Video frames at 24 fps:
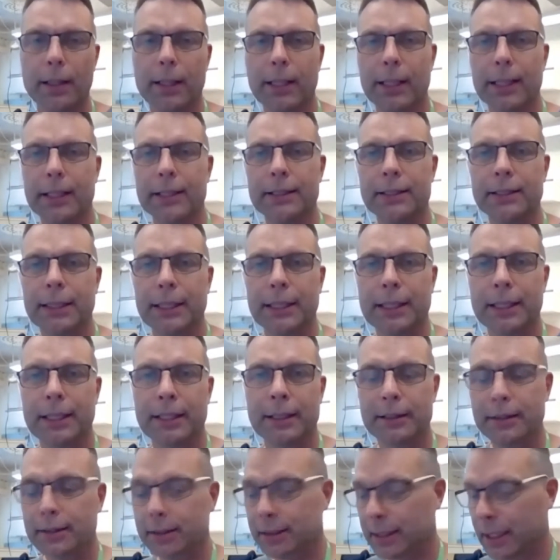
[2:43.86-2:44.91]
and
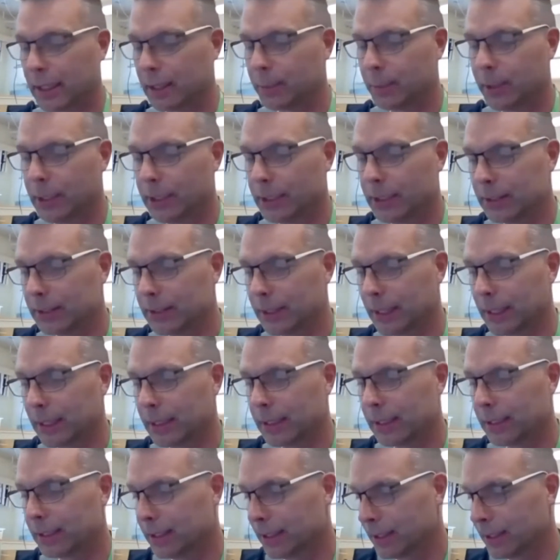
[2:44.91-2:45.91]
that means that